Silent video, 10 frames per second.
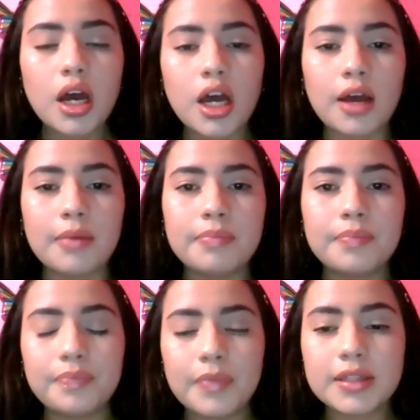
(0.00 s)

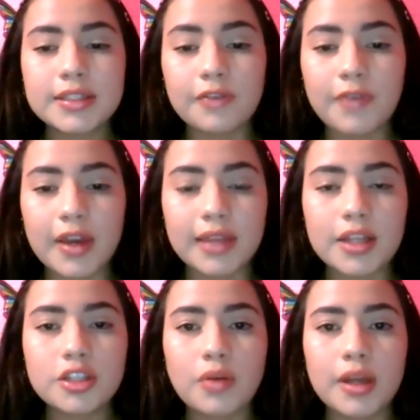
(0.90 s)
and stuff like
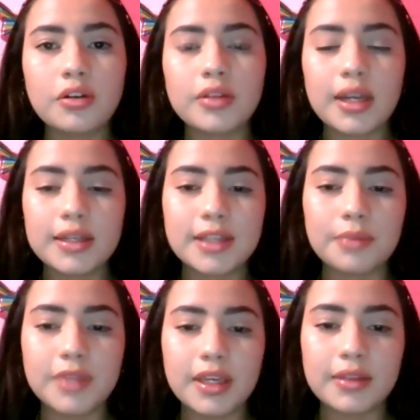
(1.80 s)
that. So I know that is
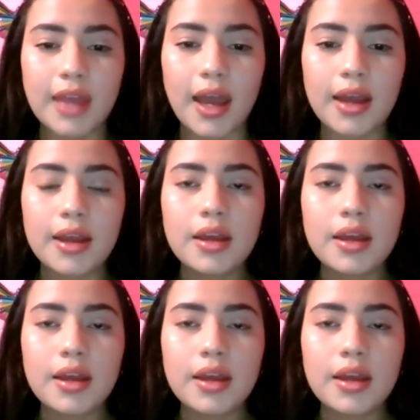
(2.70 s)
something that